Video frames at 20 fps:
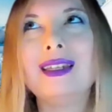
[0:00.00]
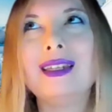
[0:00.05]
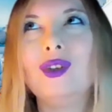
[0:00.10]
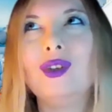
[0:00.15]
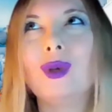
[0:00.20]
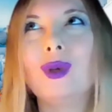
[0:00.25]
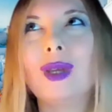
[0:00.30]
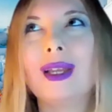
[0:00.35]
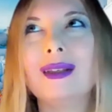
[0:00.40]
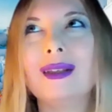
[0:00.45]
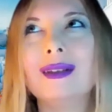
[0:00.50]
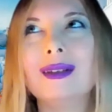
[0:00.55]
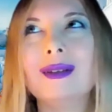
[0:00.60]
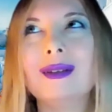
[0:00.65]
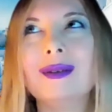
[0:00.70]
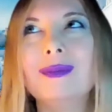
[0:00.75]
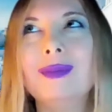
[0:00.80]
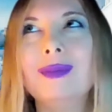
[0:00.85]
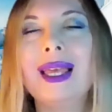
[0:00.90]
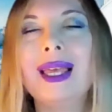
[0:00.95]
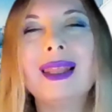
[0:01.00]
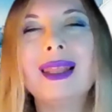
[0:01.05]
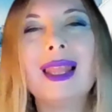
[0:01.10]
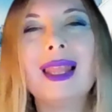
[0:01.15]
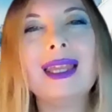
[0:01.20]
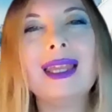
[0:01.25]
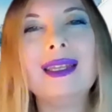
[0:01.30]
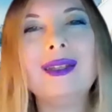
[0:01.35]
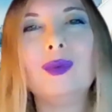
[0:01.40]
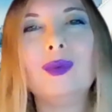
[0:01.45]
that you can be
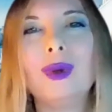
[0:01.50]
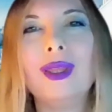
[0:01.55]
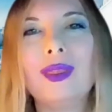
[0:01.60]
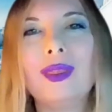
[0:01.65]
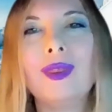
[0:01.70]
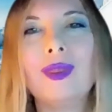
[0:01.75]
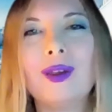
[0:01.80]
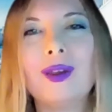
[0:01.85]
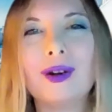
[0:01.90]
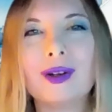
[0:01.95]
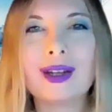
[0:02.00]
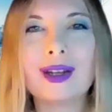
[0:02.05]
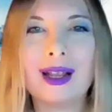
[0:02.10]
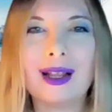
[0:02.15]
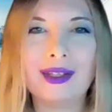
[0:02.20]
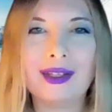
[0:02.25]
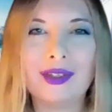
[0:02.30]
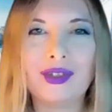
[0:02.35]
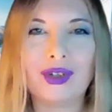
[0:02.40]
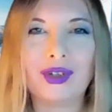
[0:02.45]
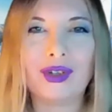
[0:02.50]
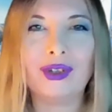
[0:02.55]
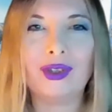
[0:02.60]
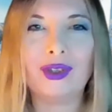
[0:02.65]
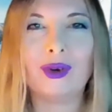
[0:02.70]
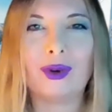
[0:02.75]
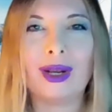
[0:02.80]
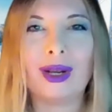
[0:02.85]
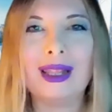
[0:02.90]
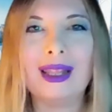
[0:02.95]
aligned with their culture.
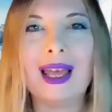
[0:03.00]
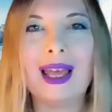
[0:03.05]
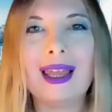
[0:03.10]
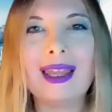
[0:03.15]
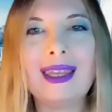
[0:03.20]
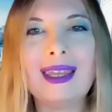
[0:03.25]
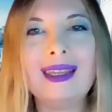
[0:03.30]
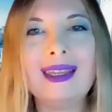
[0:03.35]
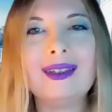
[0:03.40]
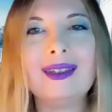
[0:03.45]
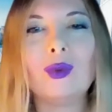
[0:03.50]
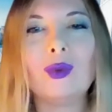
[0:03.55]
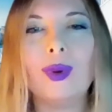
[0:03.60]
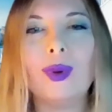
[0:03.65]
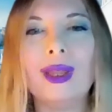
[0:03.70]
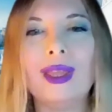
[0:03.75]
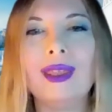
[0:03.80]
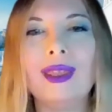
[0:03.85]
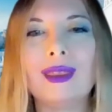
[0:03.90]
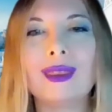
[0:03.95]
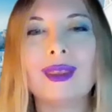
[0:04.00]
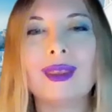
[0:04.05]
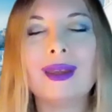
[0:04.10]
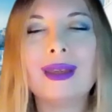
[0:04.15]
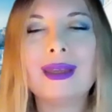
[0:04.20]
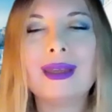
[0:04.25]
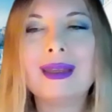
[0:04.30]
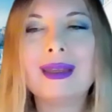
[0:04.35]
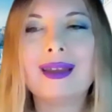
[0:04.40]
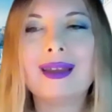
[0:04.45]
You're aligned with
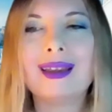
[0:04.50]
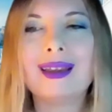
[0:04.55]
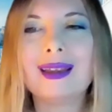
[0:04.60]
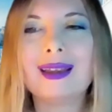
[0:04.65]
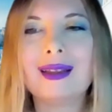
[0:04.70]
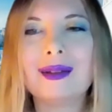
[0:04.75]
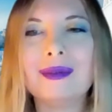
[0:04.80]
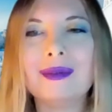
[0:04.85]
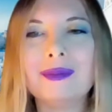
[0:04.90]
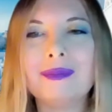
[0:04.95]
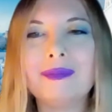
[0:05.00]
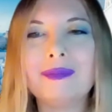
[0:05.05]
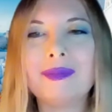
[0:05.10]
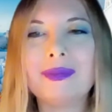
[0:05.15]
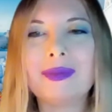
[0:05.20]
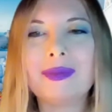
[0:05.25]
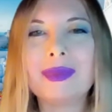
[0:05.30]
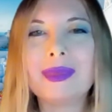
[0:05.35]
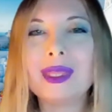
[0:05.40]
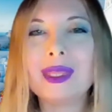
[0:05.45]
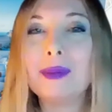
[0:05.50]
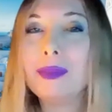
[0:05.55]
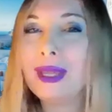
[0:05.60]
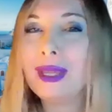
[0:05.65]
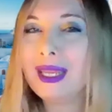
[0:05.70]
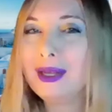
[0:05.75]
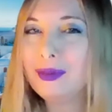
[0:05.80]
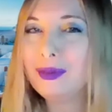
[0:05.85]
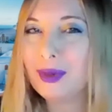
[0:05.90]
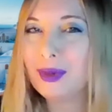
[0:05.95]
the
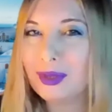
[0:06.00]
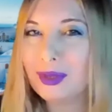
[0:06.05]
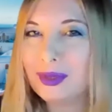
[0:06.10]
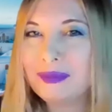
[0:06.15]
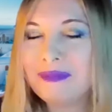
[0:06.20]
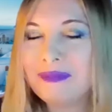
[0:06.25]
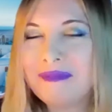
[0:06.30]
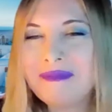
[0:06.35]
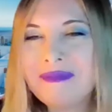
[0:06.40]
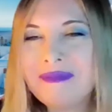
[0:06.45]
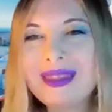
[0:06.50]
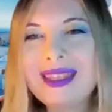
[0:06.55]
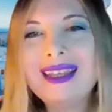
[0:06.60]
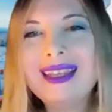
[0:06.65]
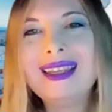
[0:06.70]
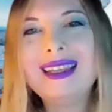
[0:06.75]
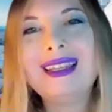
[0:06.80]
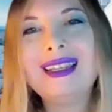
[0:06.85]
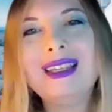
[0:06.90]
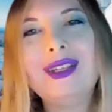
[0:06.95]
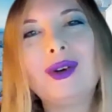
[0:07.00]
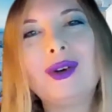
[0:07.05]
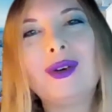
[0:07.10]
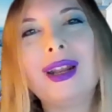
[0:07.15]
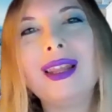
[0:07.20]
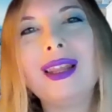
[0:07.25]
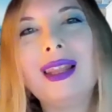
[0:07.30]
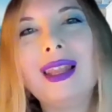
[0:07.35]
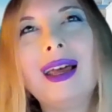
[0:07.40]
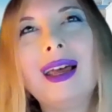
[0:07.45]
payroll.
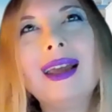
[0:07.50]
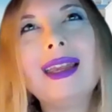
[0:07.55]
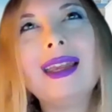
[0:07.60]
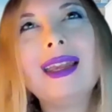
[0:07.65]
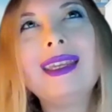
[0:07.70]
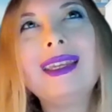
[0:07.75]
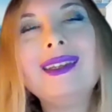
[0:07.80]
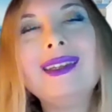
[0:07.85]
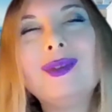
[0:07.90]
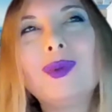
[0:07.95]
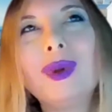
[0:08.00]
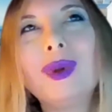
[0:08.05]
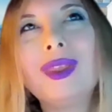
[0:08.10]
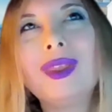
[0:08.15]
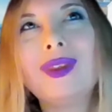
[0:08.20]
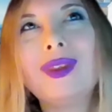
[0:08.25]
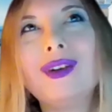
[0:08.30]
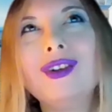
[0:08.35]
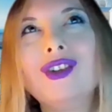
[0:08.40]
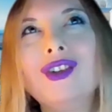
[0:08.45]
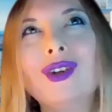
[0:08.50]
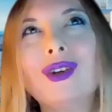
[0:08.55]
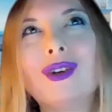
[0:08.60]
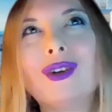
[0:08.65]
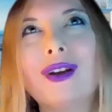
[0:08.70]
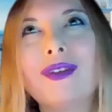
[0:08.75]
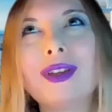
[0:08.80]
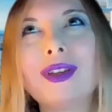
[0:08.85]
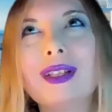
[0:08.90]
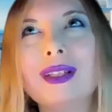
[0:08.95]
You're aligned with their
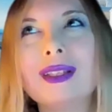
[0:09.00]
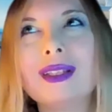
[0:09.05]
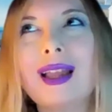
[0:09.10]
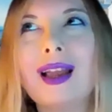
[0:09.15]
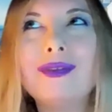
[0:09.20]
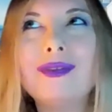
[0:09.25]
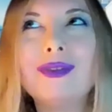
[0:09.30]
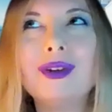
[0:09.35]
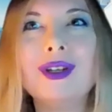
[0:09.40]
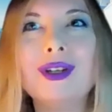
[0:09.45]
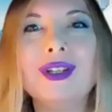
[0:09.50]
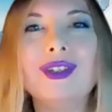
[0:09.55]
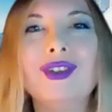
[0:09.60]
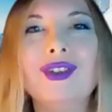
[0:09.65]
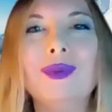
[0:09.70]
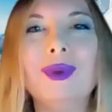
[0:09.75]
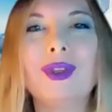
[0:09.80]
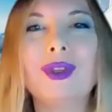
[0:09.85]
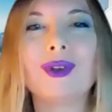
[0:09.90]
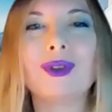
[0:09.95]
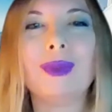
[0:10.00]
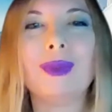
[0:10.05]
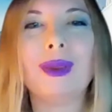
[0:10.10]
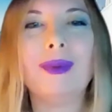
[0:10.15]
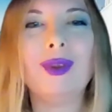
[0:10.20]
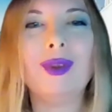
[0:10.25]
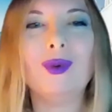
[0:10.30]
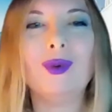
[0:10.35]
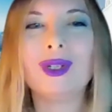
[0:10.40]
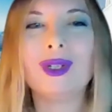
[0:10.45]
geographical coverage because
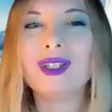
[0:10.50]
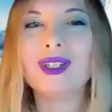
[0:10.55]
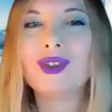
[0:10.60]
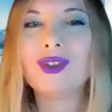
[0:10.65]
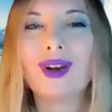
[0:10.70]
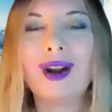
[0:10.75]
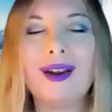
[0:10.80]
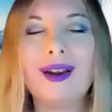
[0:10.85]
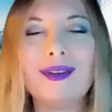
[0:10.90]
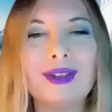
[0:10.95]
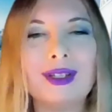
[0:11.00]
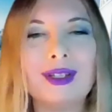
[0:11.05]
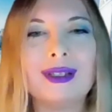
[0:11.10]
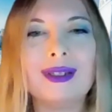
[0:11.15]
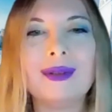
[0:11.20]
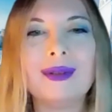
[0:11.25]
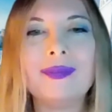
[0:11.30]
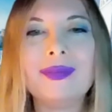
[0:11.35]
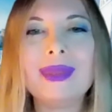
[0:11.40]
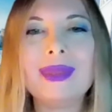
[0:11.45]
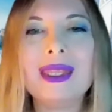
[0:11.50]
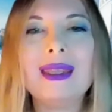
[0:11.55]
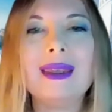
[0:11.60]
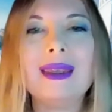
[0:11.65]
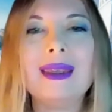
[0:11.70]
maybe you want to travel.